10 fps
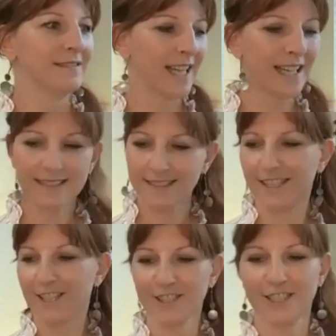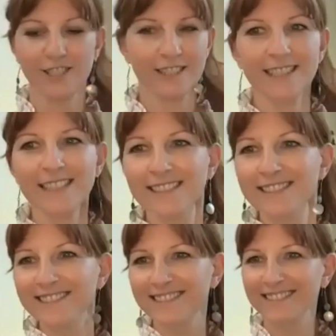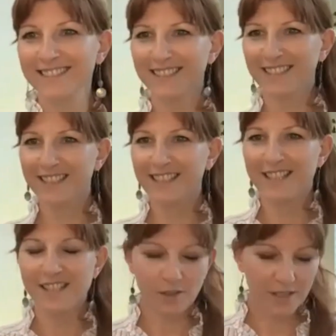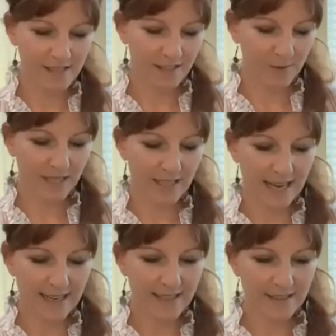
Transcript: That's not good. So is it to the guide?